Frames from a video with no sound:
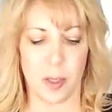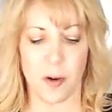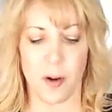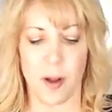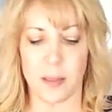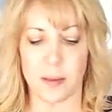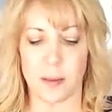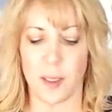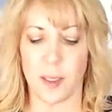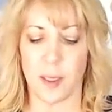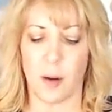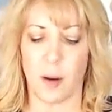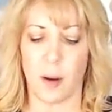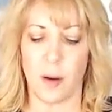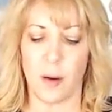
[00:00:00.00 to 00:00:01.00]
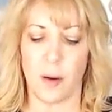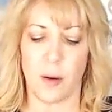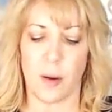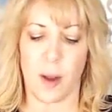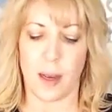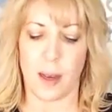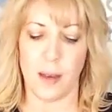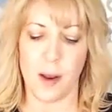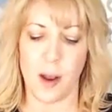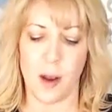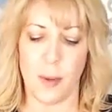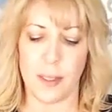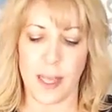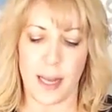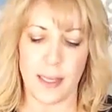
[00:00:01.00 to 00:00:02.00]
across it and go, oh, I know
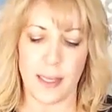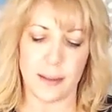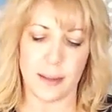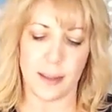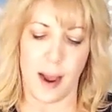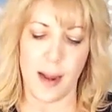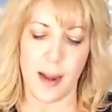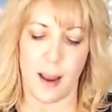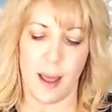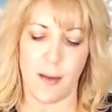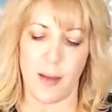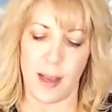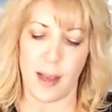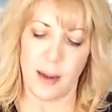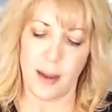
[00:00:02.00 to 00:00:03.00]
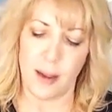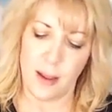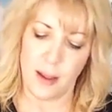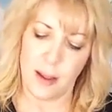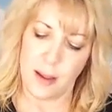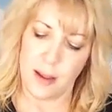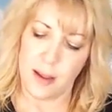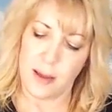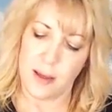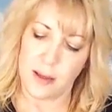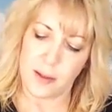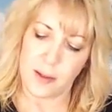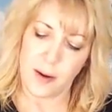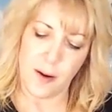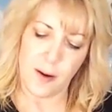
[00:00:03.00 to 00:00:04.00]
what that is and I love it.
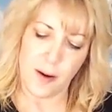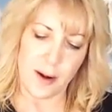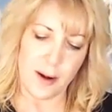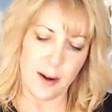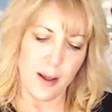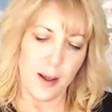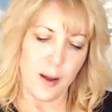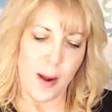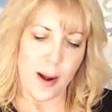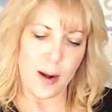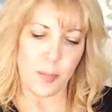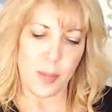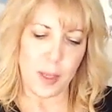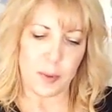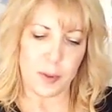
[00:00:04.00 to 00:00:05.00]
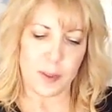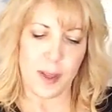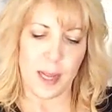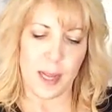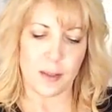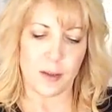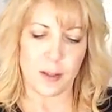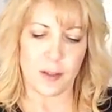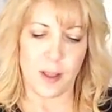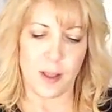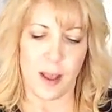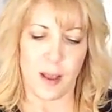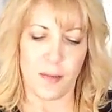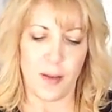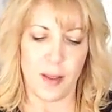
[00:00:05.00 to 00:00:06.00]
Darn, why don't people sign their
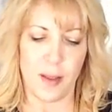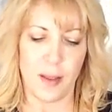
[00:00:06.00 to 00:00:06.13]
stuff?